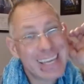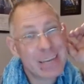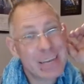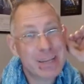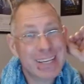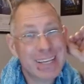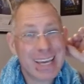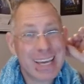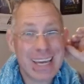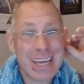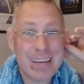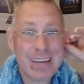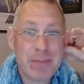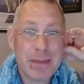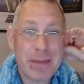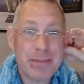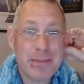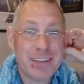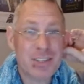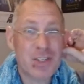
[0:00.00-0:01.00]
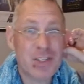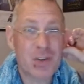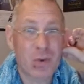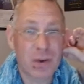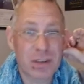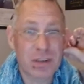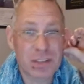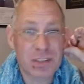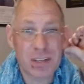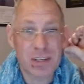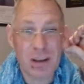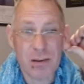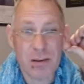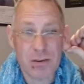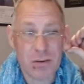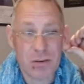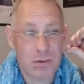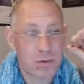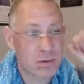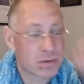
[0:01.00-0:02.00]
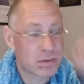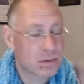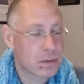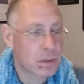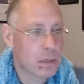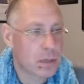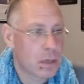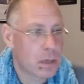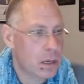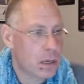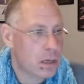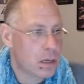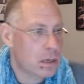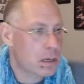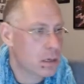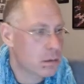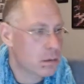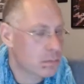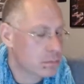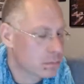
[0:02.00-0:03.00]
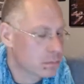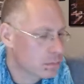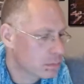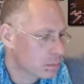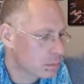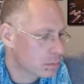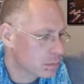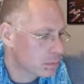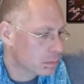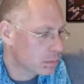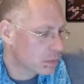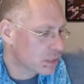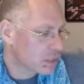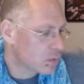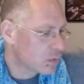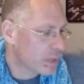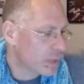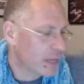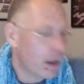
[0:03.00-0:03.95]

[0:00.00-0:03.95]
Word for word: be kind of maybe a short show um, this week.